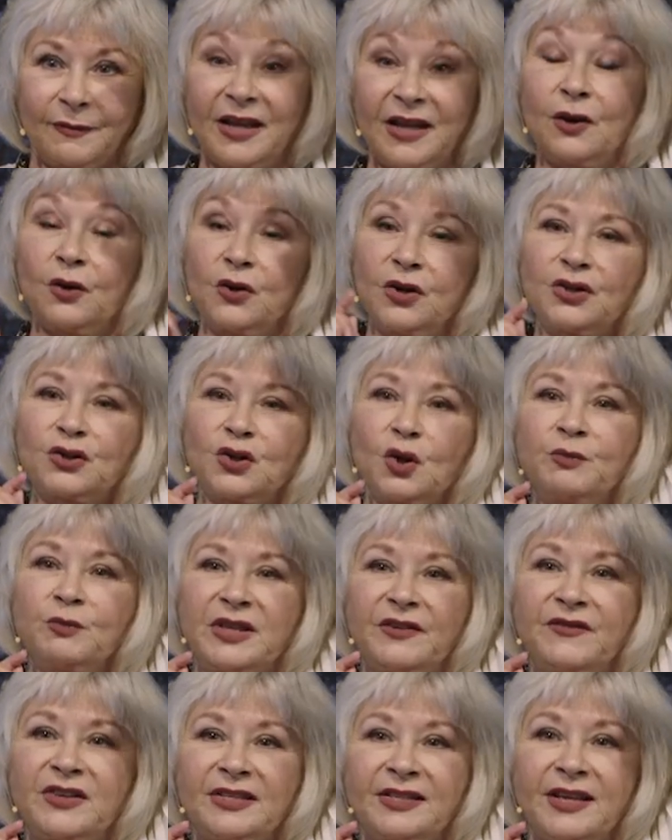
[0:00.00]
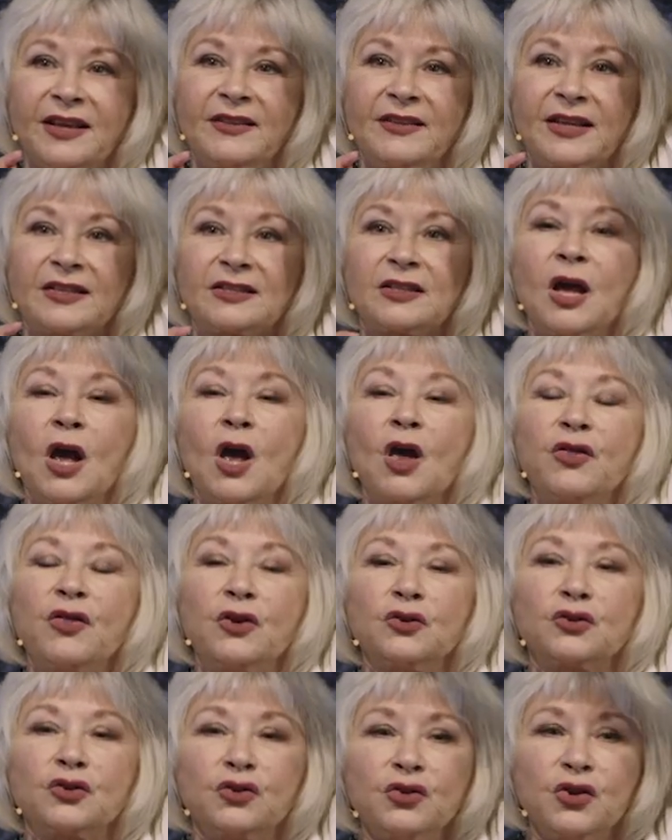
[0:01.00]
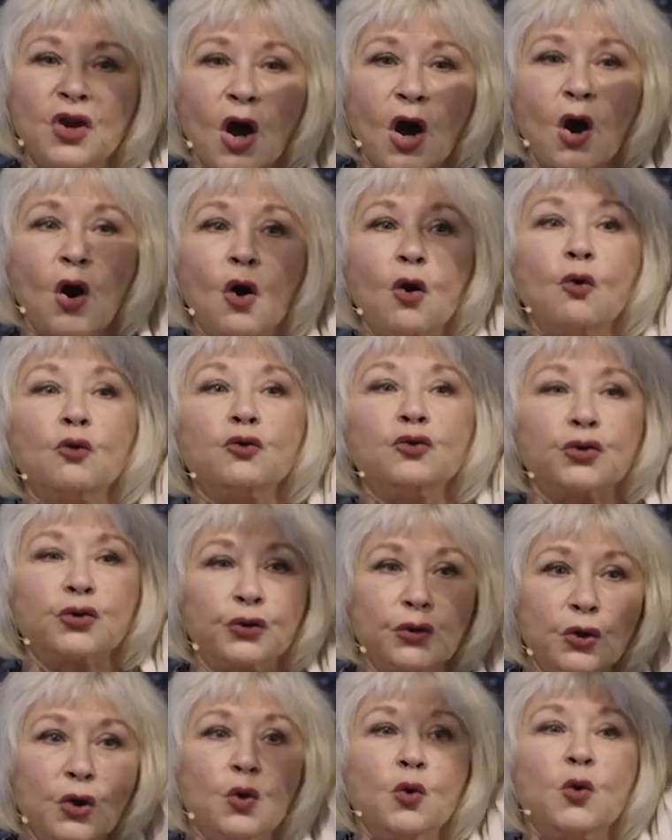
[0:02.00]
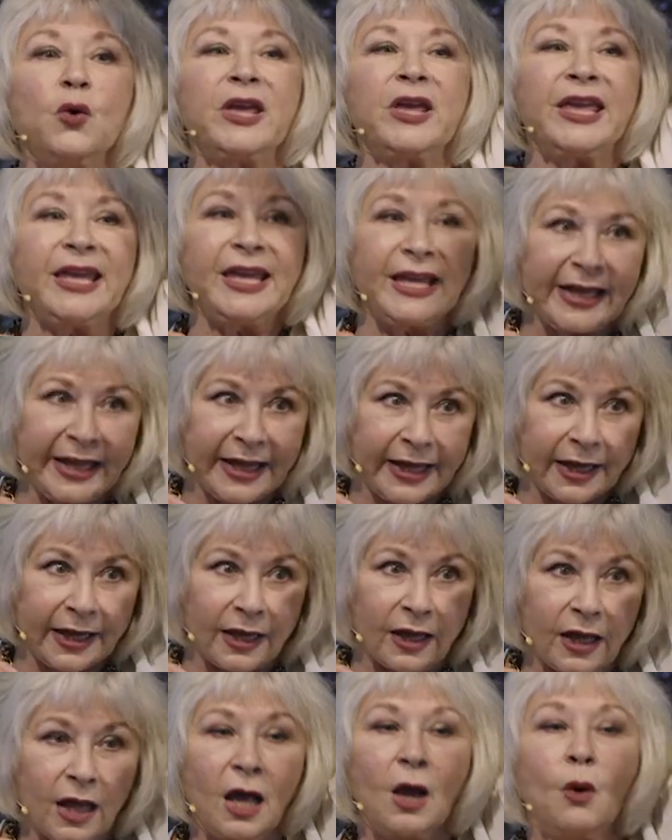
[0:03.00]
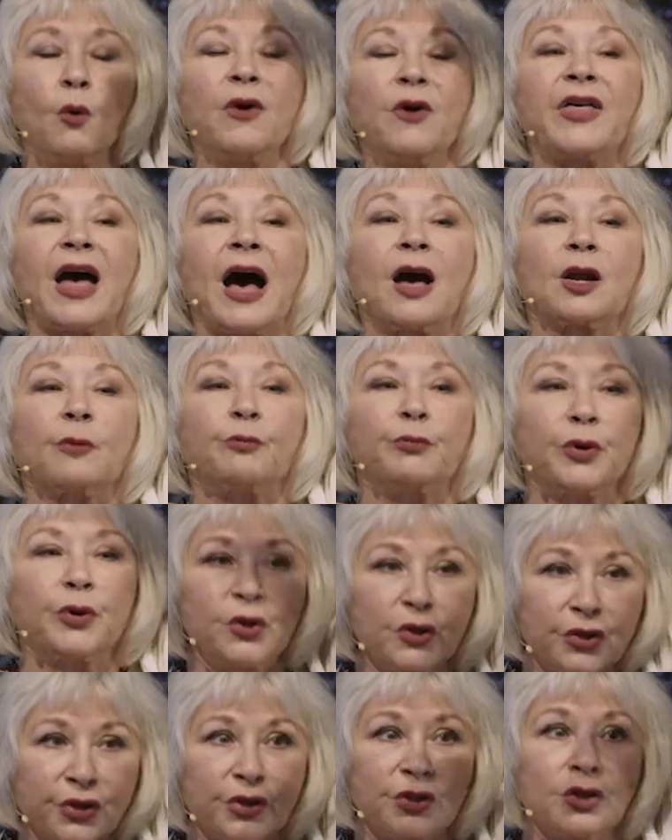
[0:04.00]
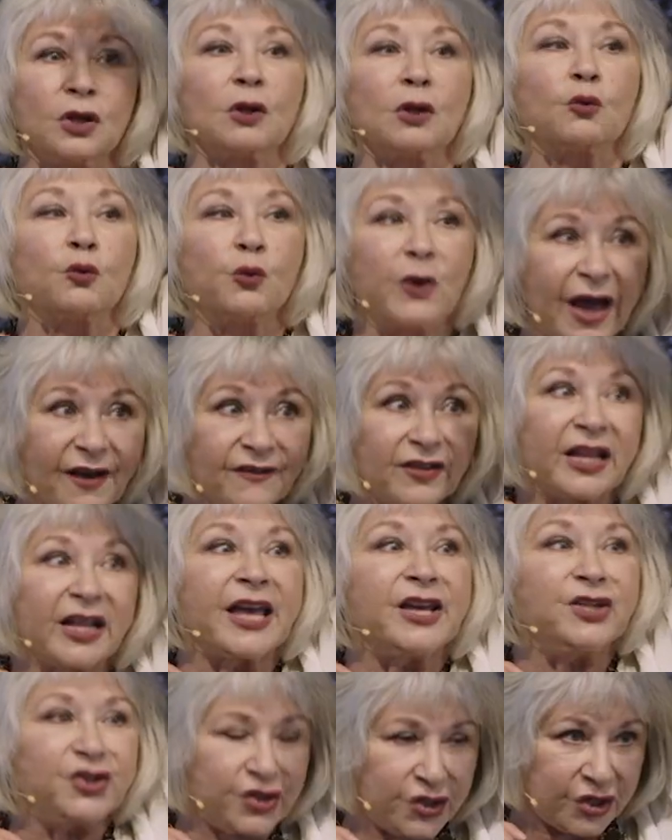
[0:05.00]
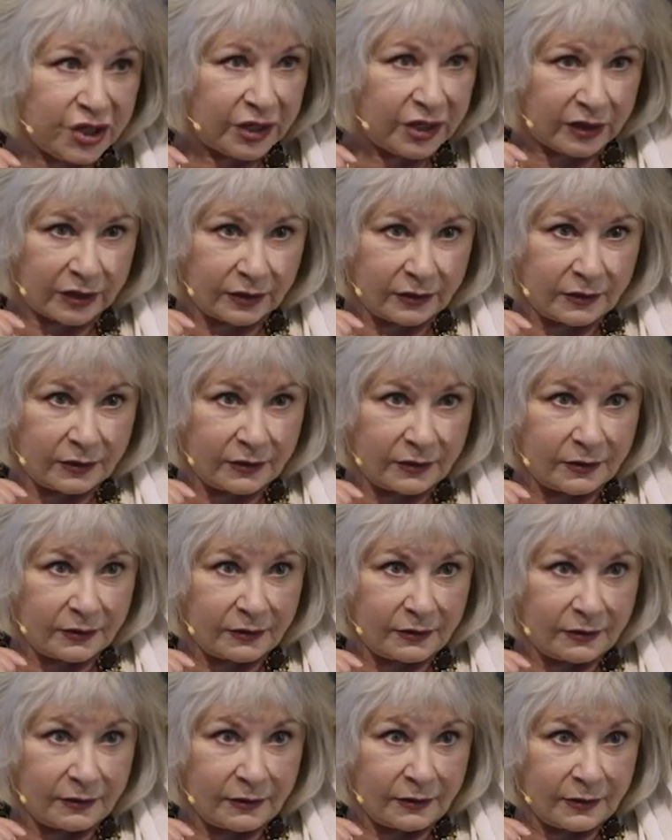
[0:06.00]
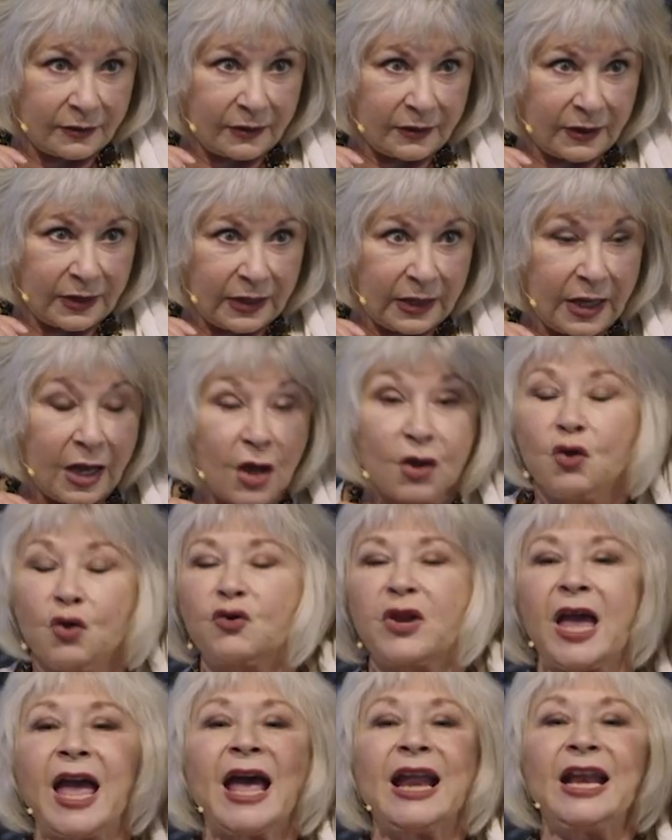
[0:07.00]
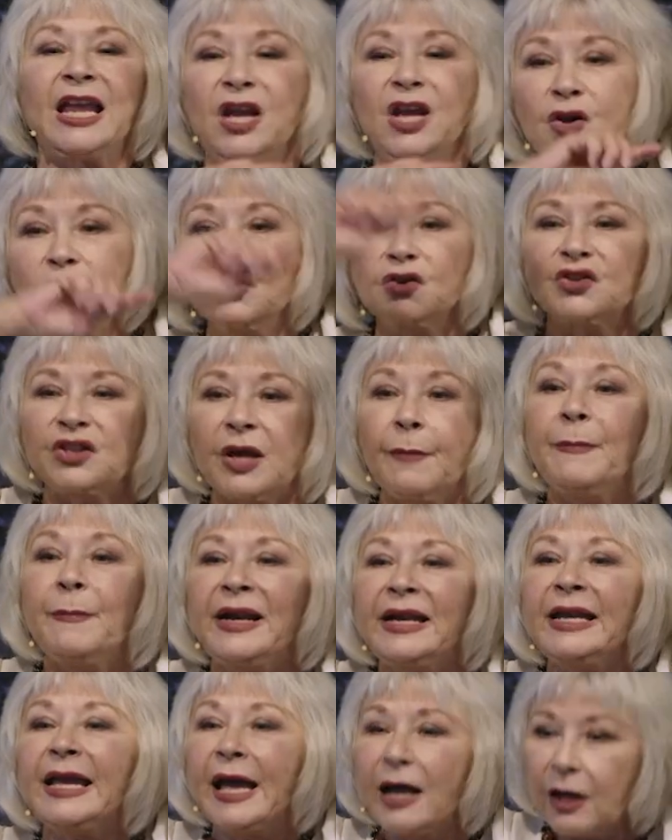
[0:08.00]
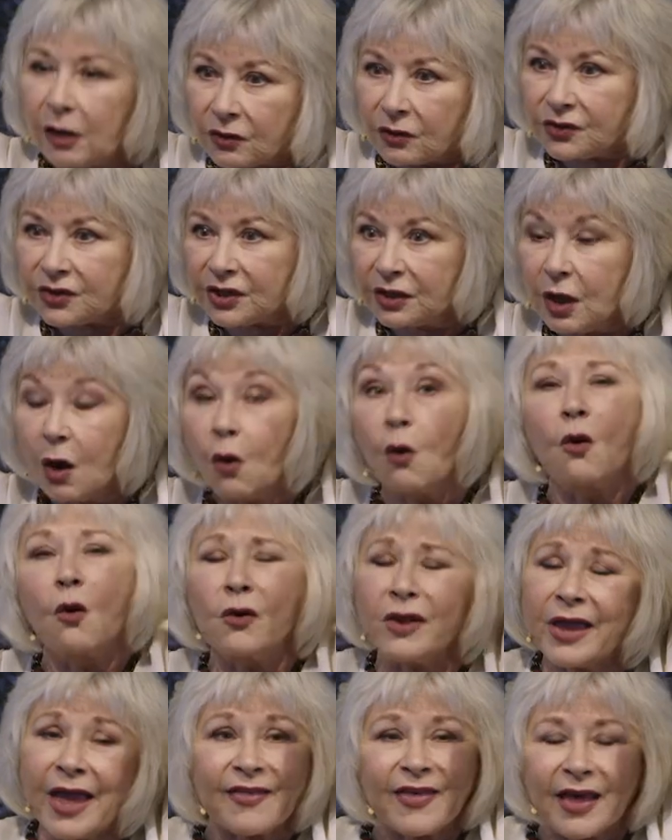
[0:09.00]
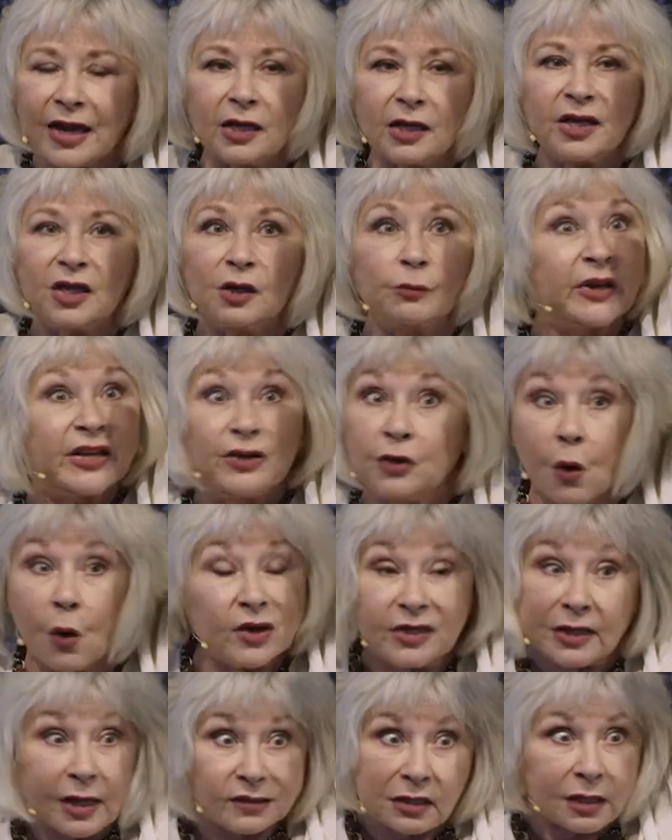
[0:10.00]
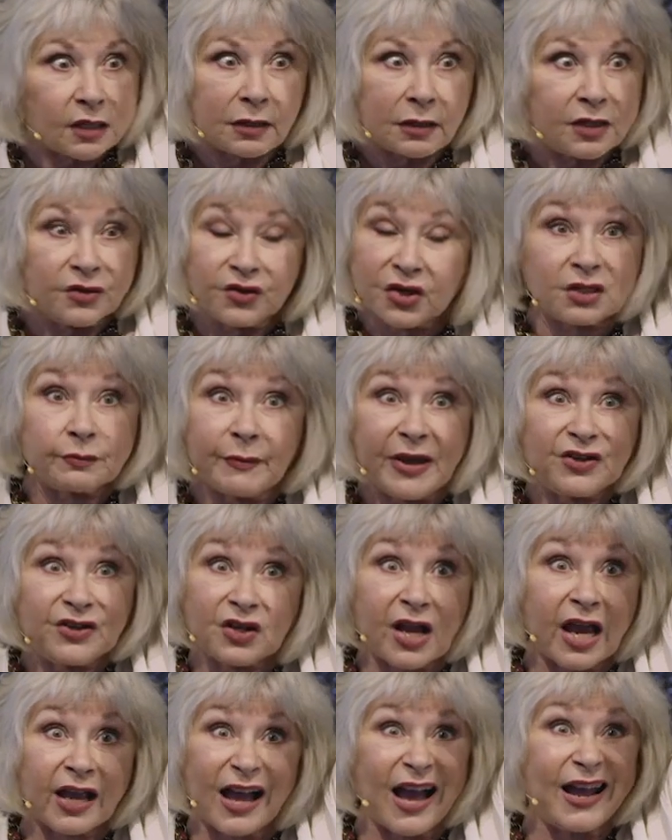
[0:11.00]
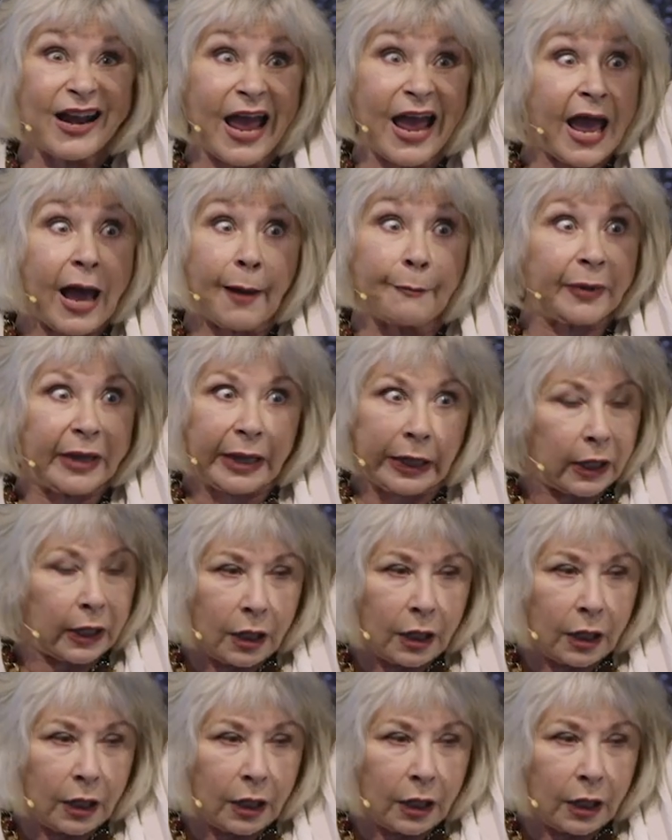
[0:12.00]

And Ernest Holmes even said this there's no true healing without a personal revelation. You can't hear somebody else and go, oh, yeah, that'll heal me. No, it doesn't. It just makes you kind of happy.